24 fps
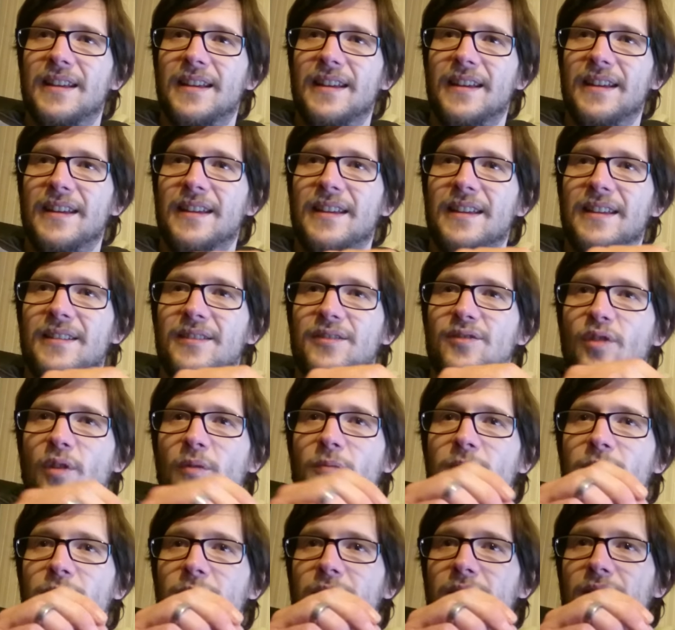uh,
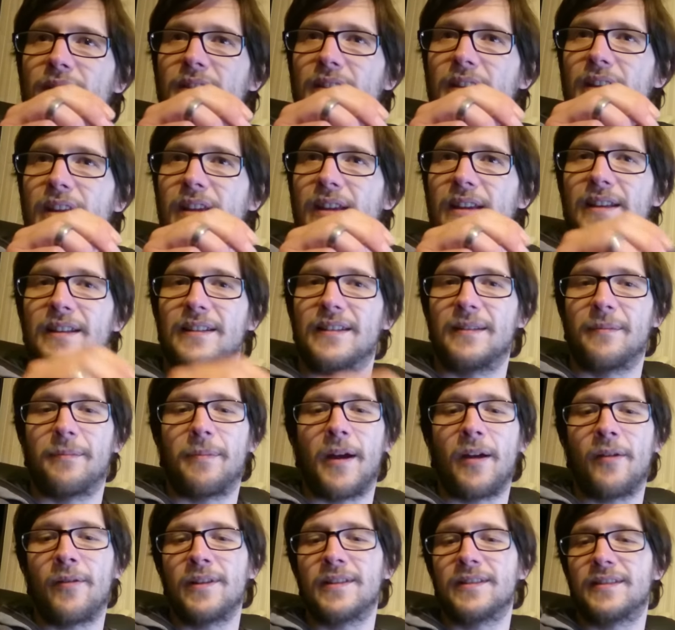some uh, the
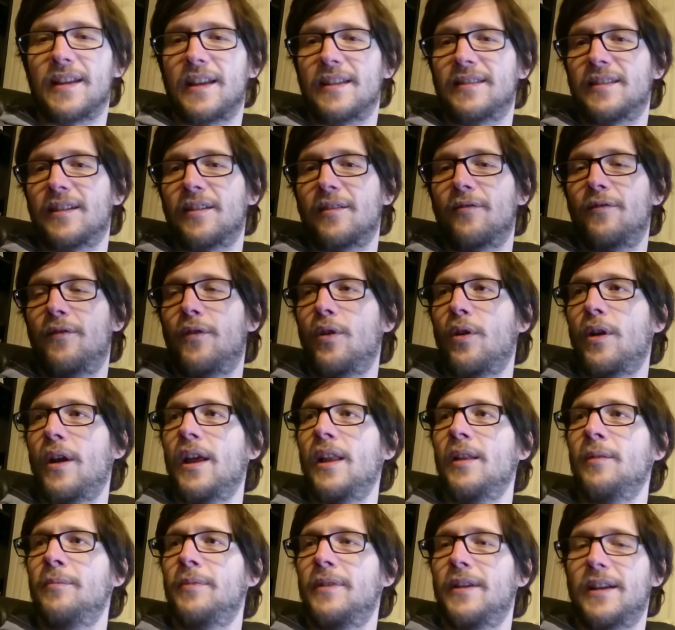parents asking for
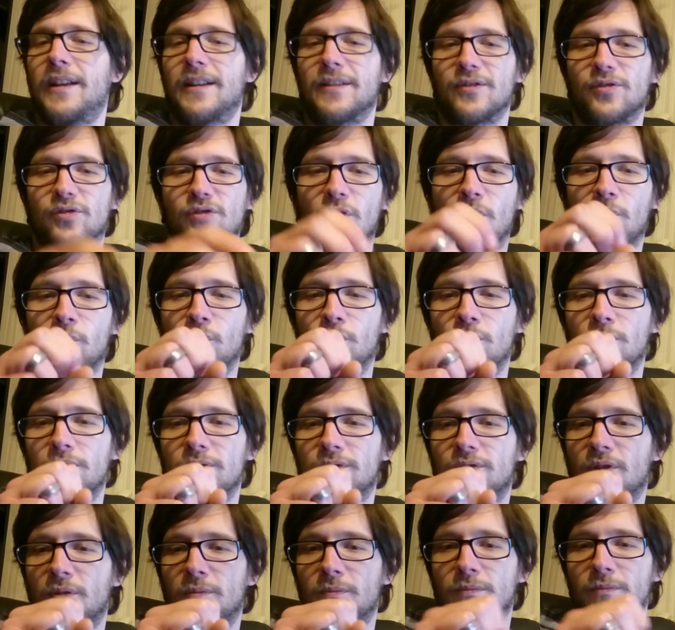help and some
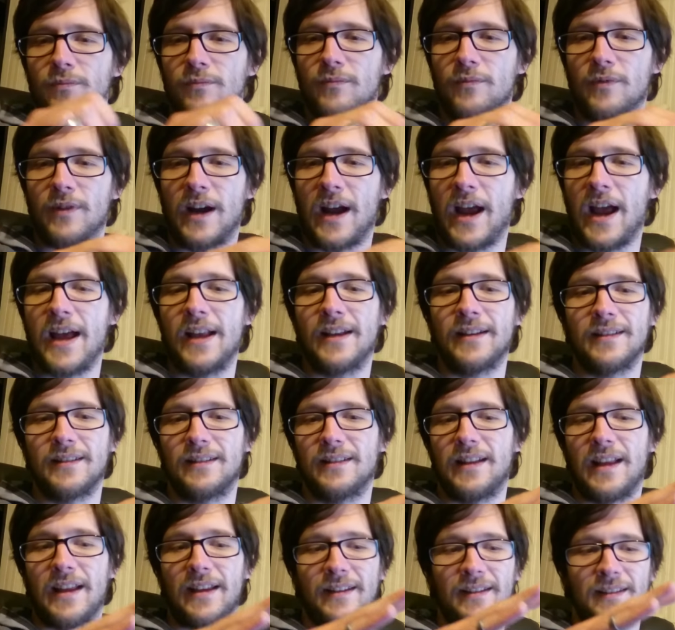some hand
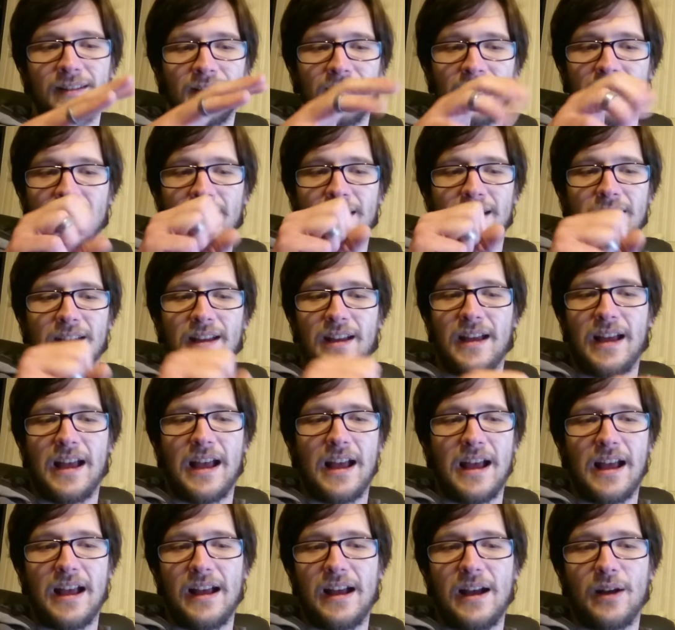like
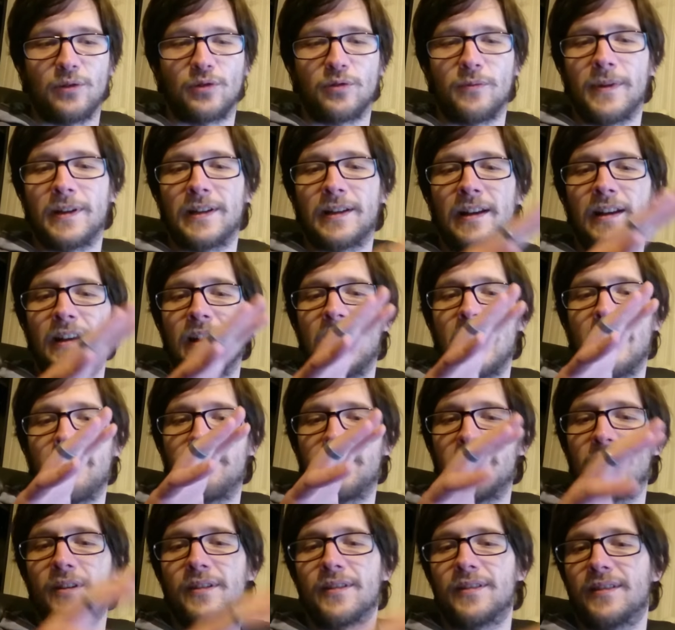automatically
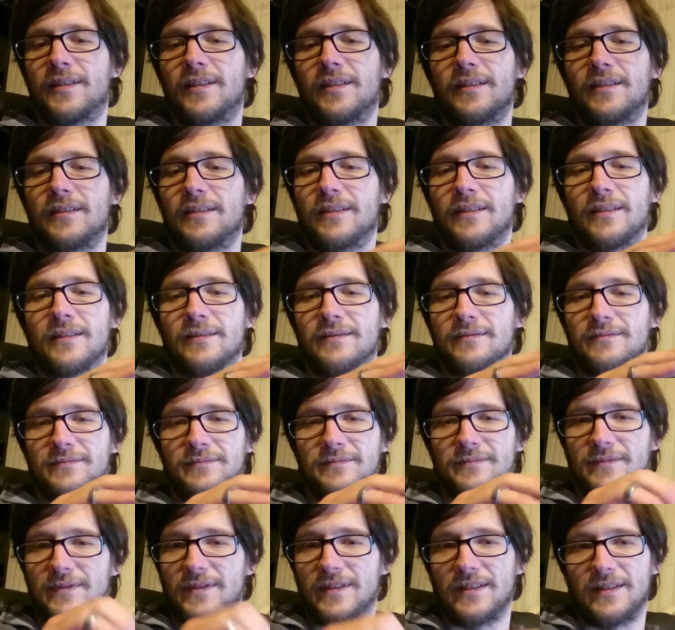appears in
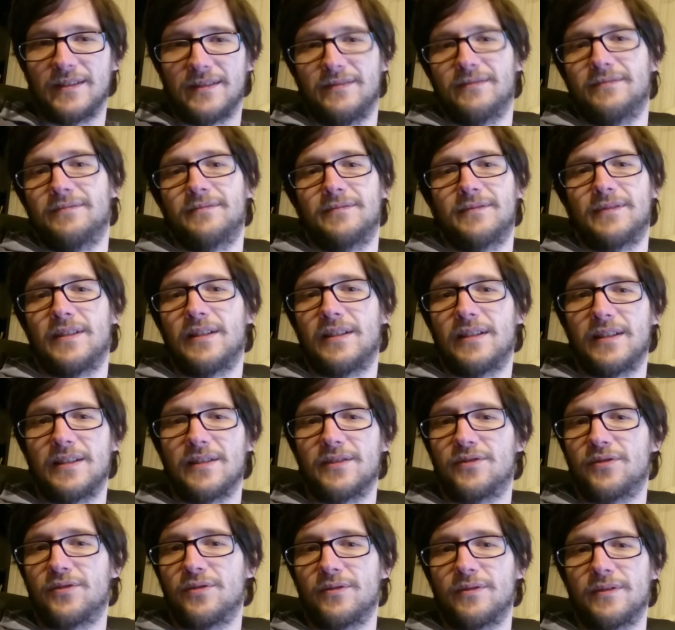
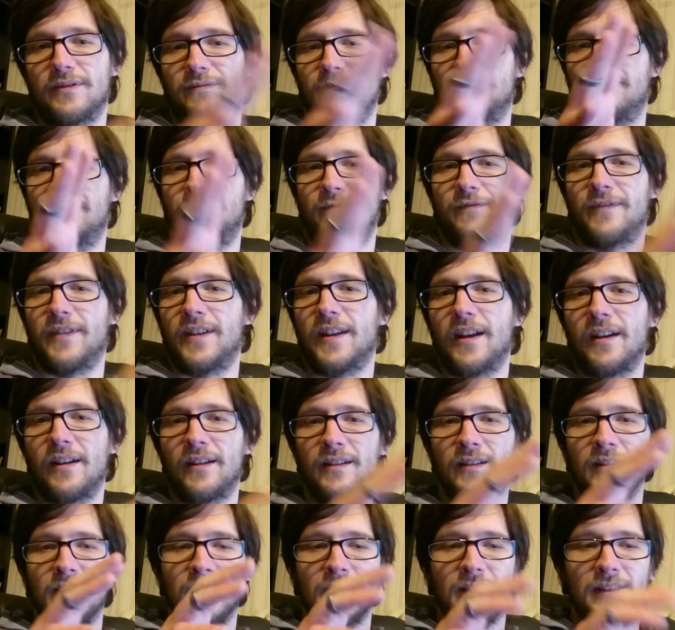into the thinner